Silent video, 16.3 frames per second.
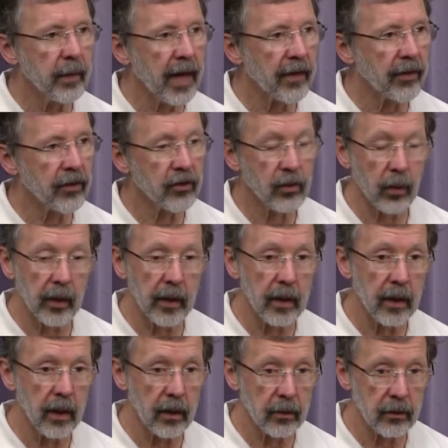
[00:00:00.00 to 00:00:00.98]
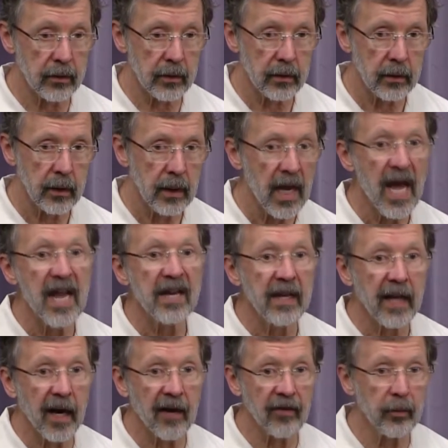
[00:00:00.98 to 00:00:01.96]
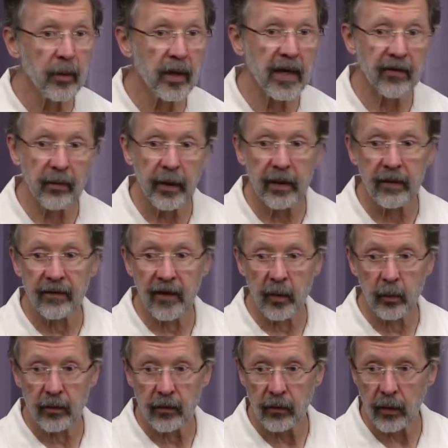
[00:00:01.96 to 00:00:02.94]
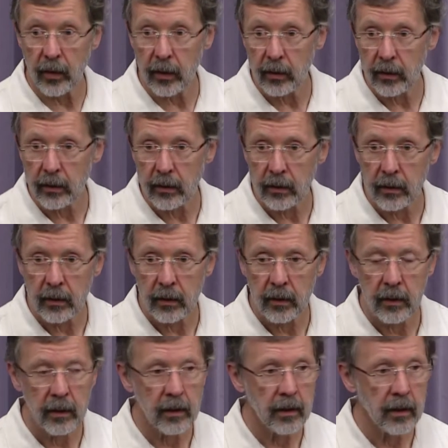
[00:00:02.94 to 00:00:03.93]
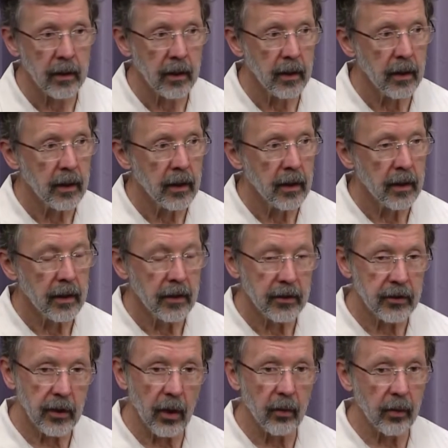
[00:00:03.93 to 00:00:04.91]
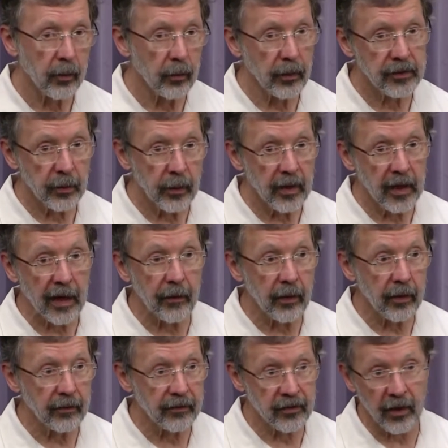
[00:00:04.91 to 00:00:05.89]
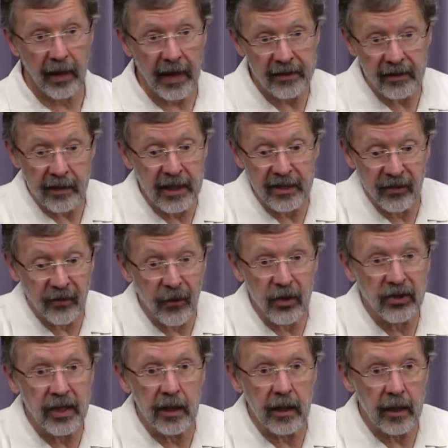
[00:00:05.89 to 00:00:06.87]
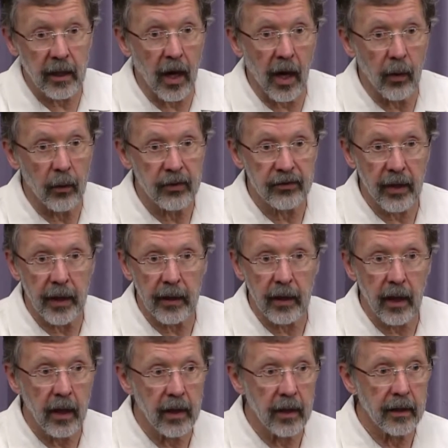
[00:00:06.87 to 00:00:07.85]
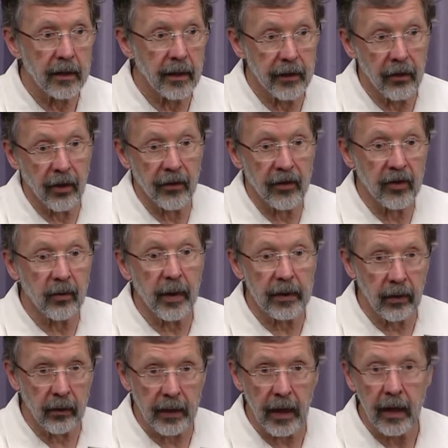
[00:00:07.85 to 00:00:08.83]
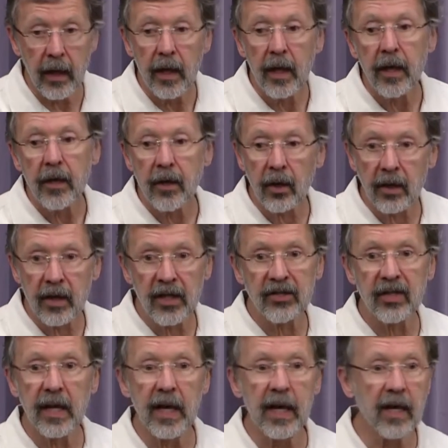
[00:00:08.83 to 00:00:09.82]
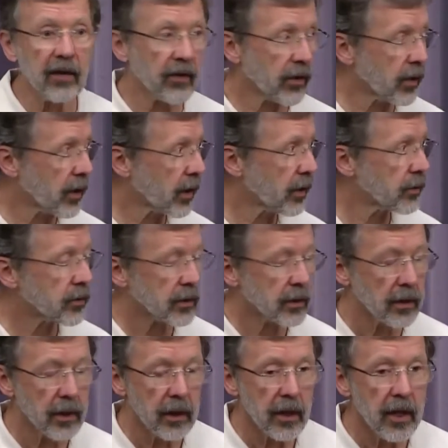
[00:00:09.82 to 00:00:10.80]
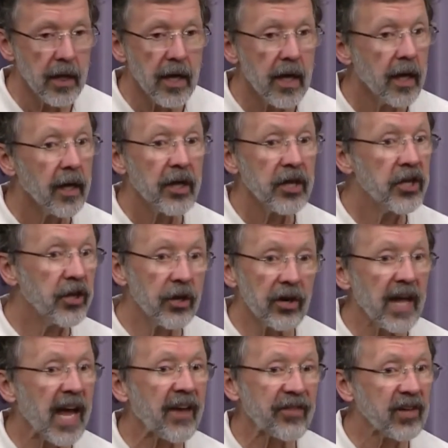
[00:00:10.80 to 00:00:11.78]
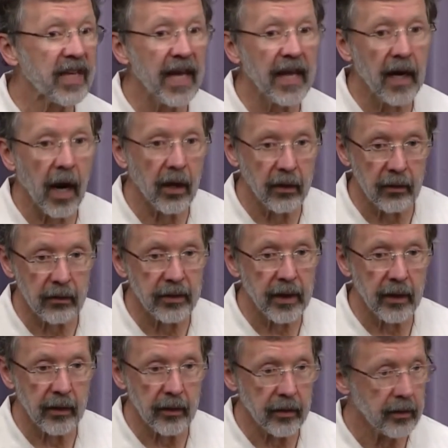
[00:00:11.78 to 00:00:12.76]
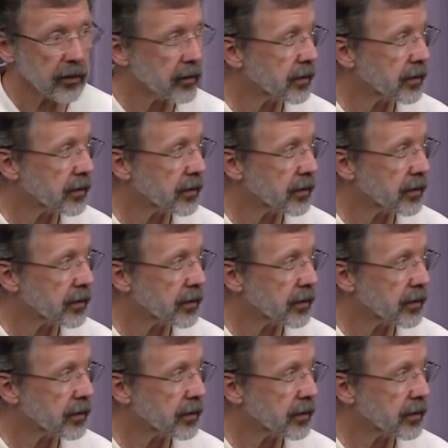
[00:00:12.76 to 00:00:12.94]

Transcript: mandatory notes. None of them had ever made a film before. So, and when, so, when you dive, so that's, that's the first thing to go. It's like you go to the director. Okay, you don't listen to any of their notes. You don't have to take our notes either.